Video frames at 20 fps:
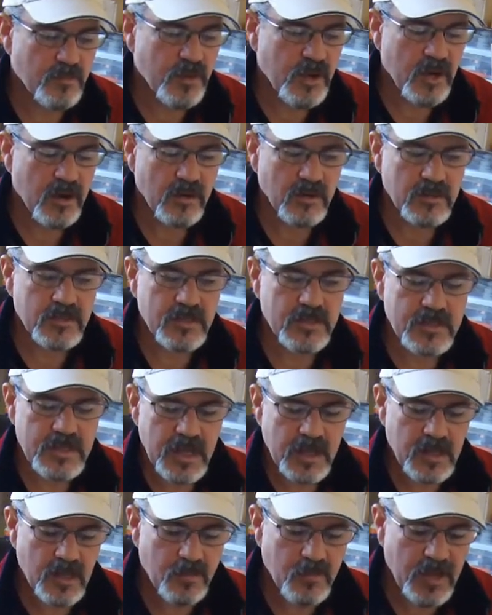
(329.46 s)
bottle to
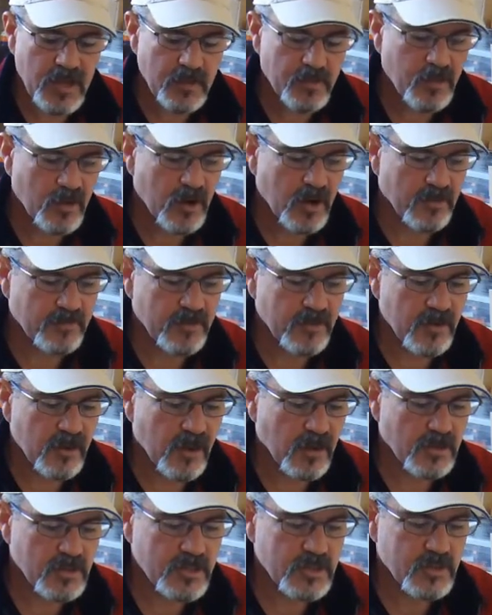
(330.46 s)
take the paper off the
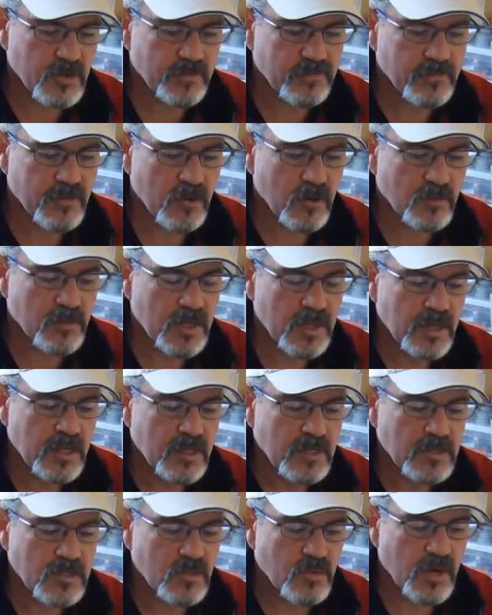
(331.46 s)
dollar store foam.
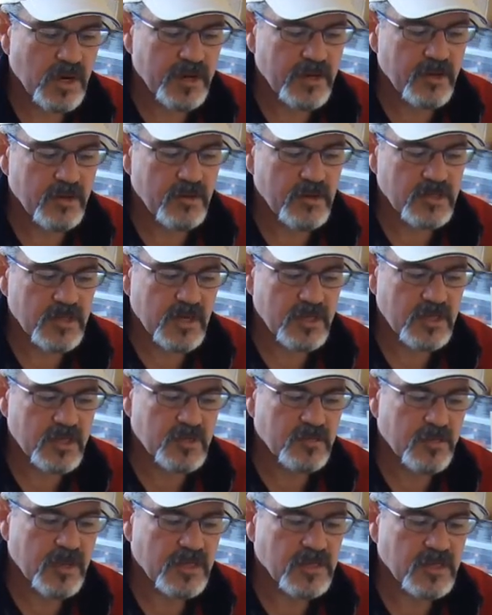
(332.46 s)
So what I do is I
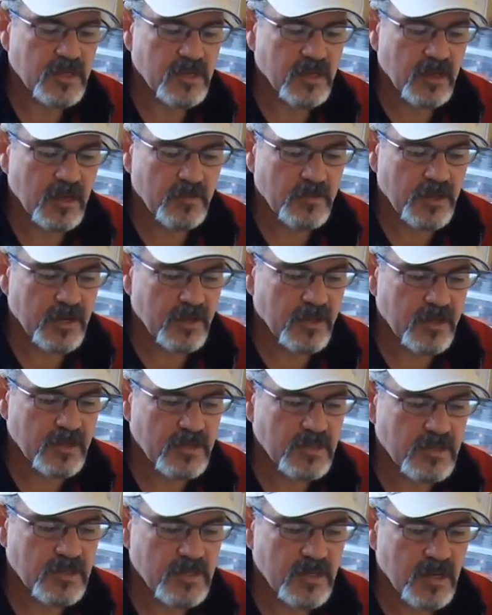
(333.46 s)
just mix a little bit of
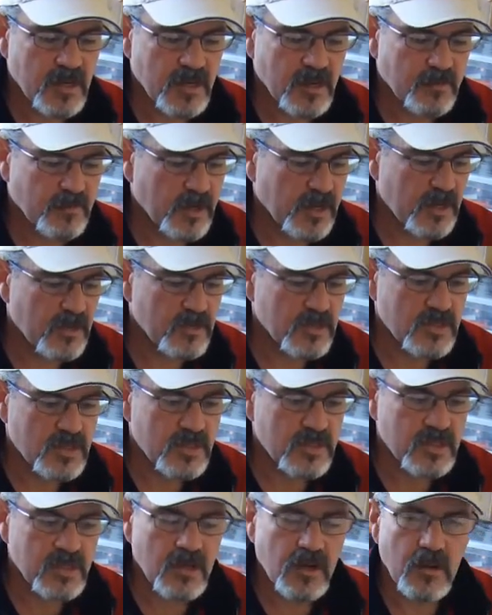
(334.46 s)
this. I use
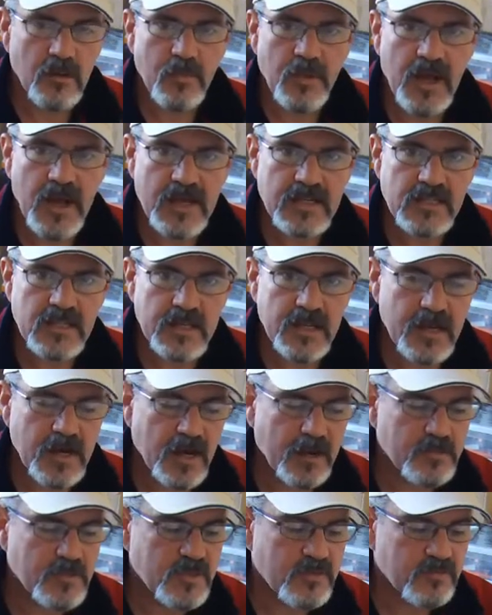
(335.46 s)
these little plastic
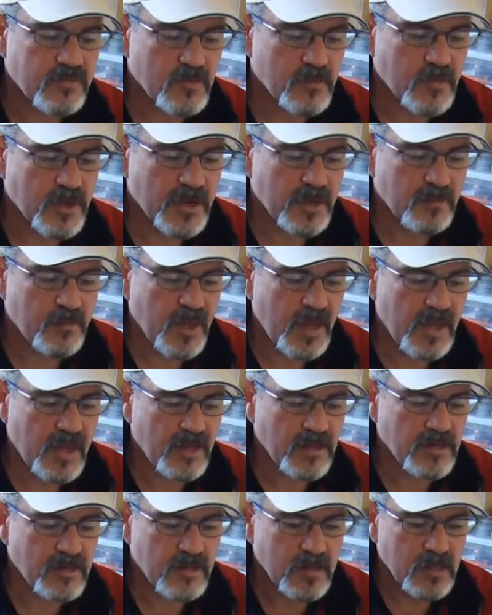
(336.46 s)
cups for my
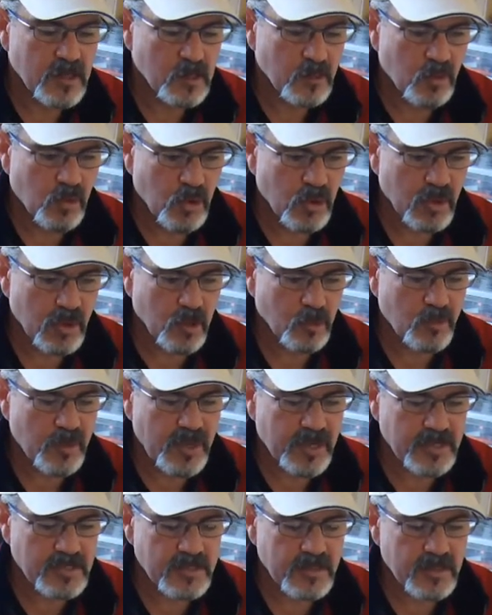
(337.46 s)
paint. Pour a little
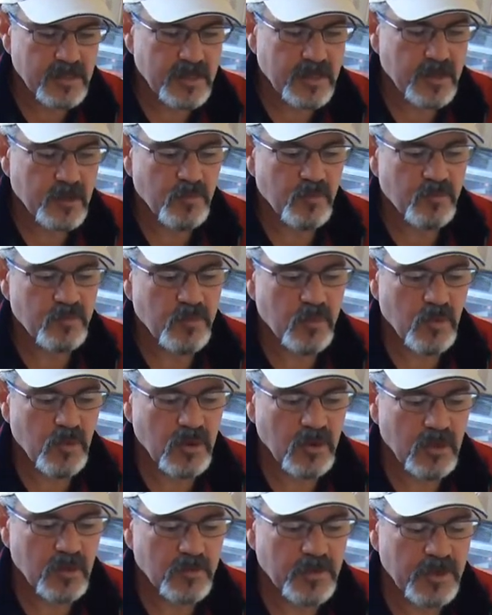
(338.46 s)
paint in there, pour a
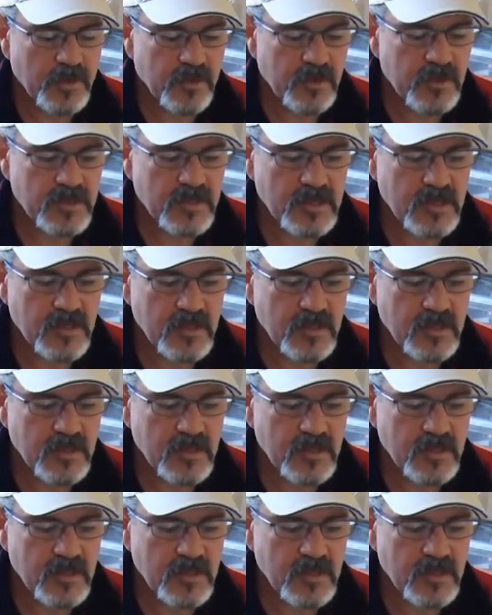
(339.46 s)
little bit of this in